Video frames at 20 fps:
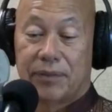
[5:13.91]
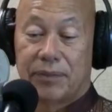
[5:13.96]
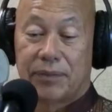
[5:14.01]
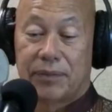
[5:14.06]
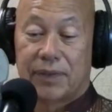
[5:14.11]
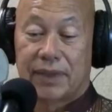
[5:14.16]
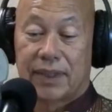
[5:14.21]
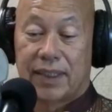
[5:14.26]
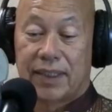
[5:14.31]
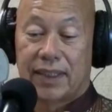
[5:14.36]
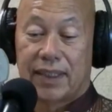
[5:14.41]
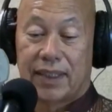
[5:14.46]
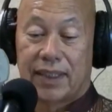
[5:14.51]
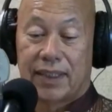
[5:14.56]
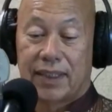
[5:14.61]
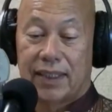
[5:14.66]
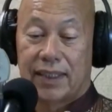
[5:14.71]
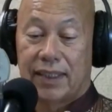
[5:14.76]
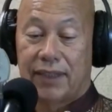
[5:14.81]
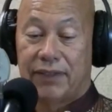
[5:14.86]
I
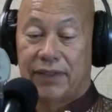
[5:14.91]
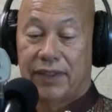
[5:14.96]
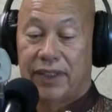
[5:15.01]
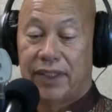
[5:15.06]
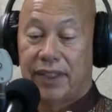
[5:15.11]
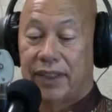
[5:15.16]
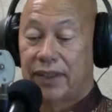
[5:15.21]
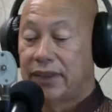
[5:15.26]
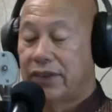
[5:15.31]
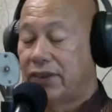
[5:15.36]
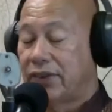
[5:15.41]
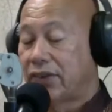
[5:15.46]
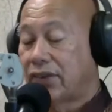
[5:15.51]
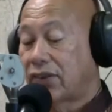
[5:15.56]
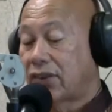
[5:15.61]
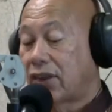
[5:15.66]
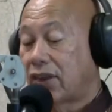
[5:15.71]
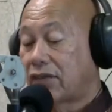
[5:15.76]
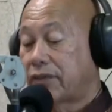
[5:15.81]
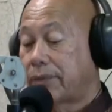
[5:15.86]
think that even there you're
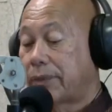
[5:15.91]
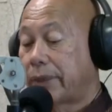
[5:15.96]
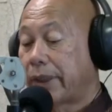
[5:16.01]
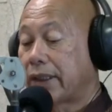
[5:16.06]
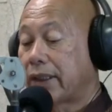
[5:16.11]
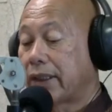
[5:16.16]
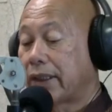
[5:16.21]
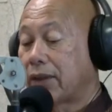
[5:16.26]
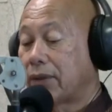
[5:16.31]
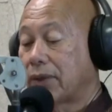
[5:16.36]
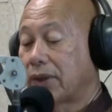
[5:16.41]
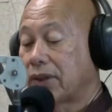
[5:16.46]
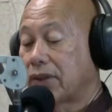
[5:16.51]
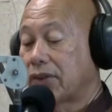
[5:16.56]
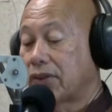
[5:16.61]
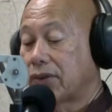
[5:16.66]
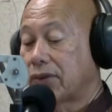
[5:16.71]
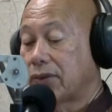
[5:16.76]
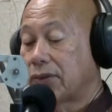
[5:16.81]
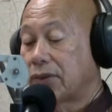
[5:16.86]
soft pedaling what the
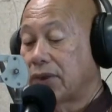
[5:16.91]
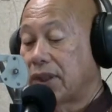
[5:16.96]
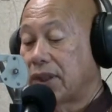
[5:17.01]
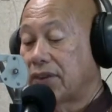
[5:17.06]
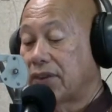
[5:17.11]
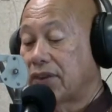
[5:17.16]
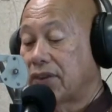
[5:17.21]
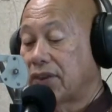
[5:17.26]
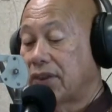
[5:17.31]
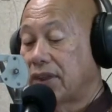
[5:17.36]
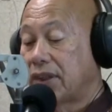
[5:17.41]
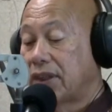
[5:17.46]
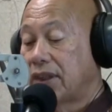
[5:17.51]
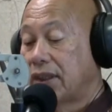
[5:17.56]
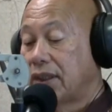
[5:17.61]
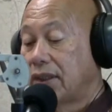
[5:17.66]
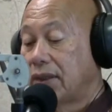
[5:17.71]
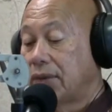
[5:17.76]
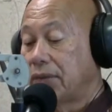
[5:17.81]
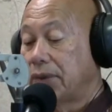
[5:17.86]
school has
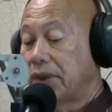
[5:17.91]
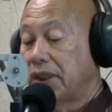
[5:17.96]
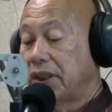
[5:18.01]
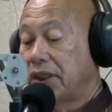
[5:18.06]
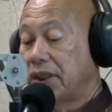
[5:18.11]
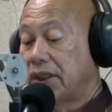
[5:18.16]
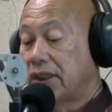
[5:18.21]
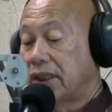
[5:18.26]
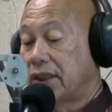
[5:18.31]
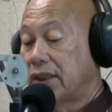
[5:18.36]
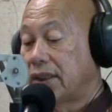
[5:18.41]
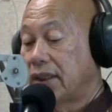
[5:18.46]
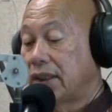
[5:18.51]
really done.